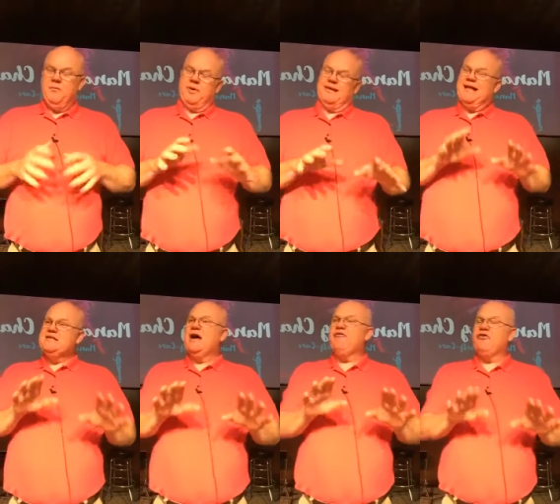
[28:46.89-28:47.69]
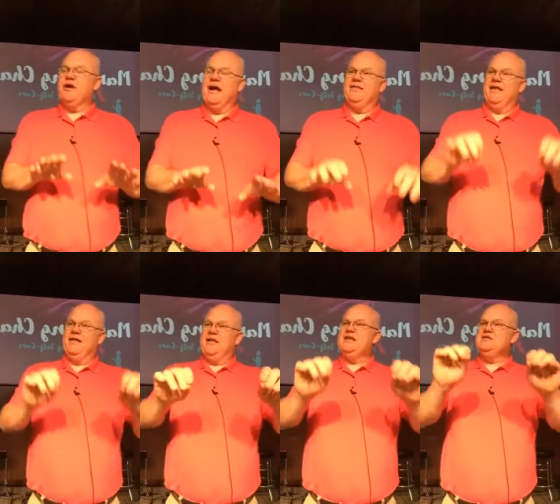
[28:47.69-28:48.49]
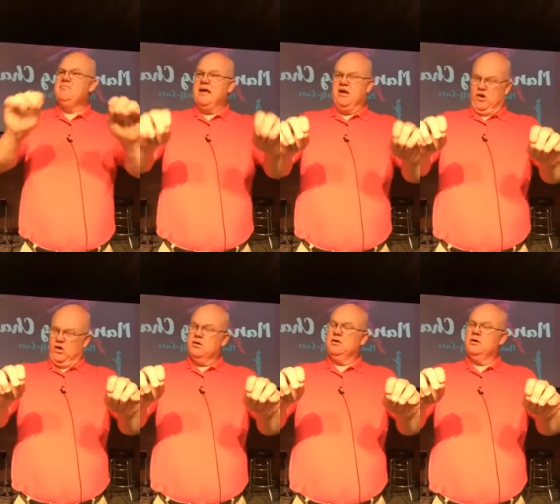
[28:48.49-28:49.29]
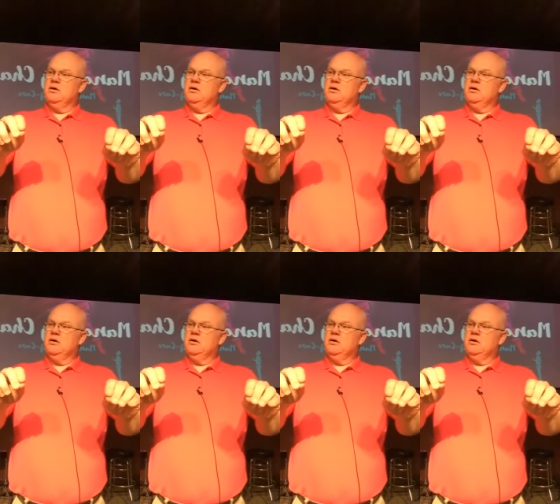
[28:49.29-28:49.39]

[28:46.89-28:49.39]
but let's not forget that this meal,